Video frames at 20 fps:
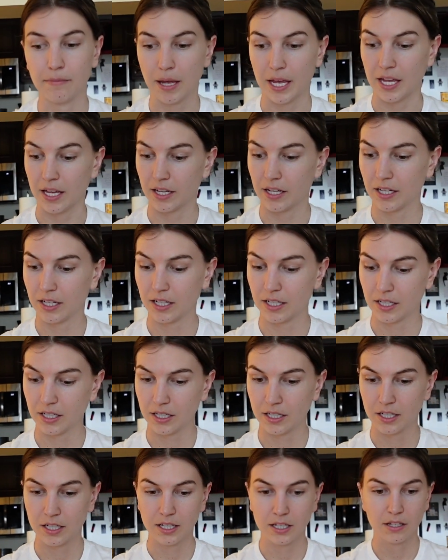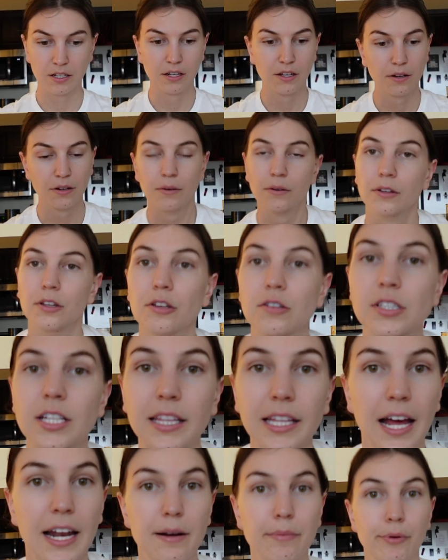make using
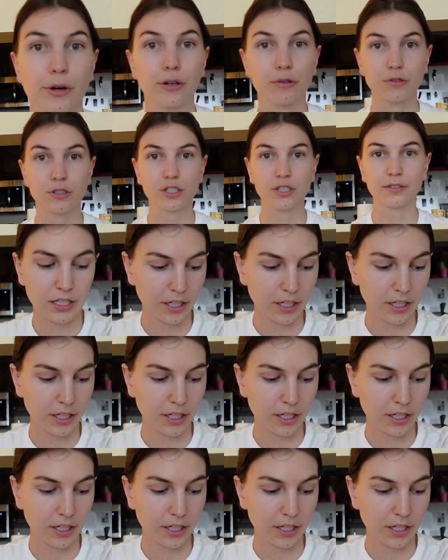that approach.